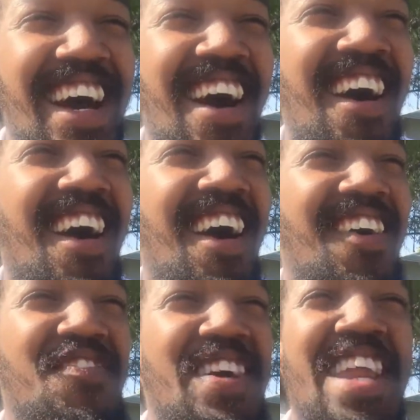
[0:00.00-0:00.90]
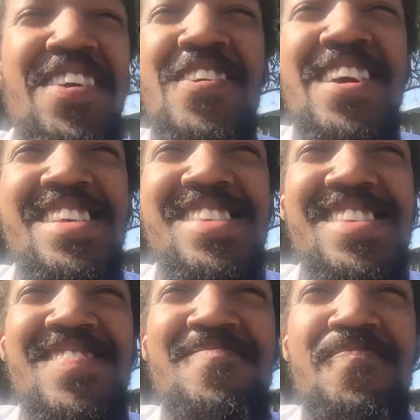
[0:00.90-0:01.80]
But
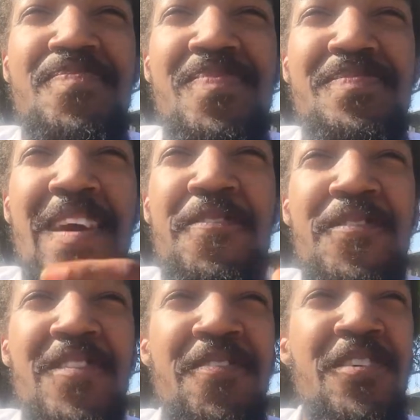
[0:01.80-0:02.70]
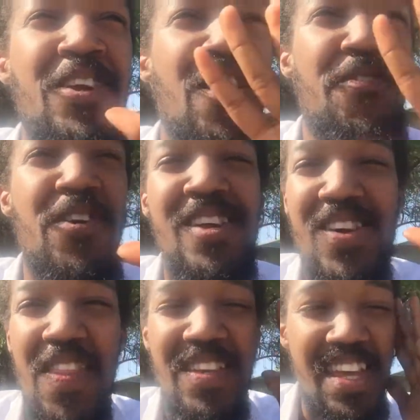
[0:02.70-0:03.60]
anyways, if you're
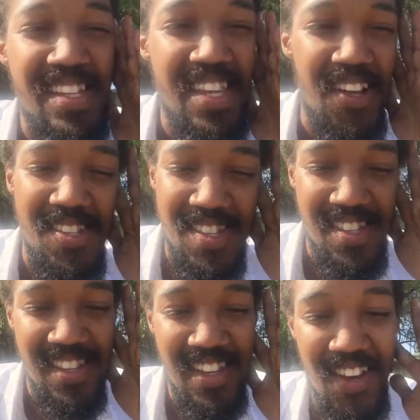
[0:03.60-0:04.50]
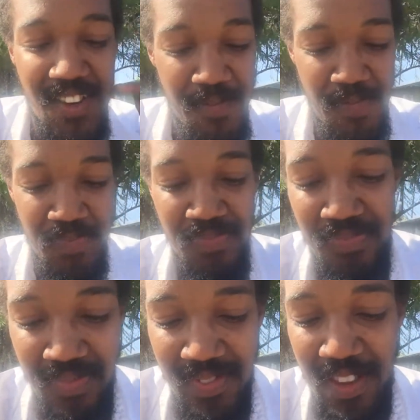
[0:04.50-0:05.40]
into all the details,
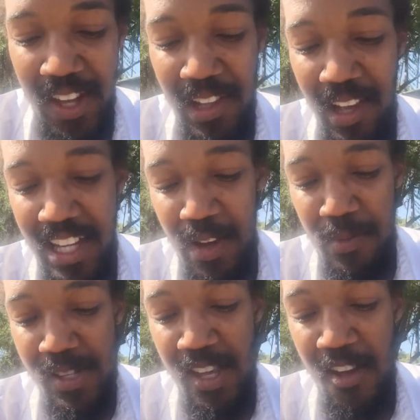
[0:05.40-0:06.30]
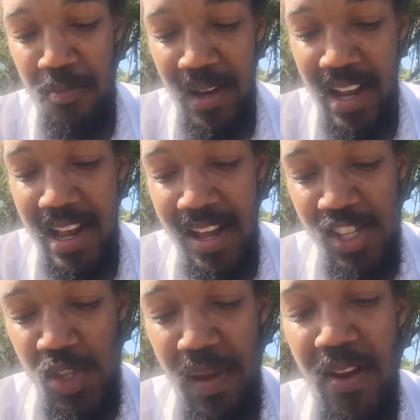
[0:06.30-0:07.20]
you can look it up yourself, but I'll
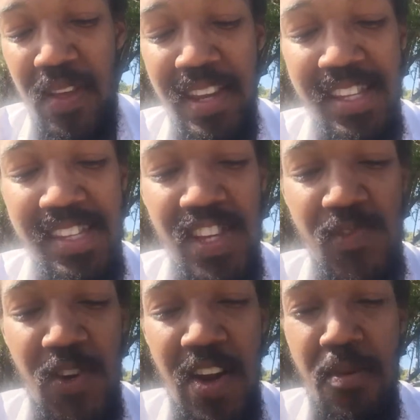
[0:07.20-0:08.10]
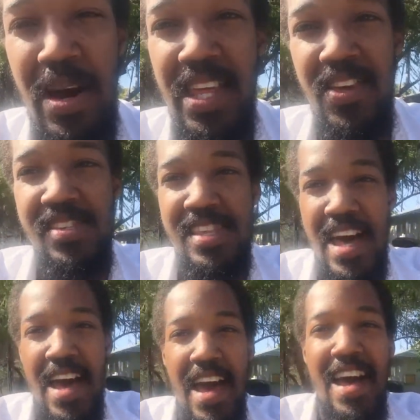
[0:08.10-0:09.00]
spare the details for everybody else
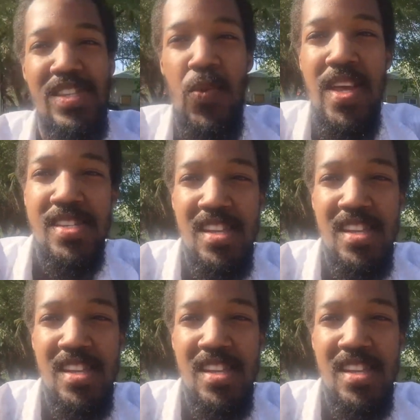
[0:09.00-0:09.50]
that has a weak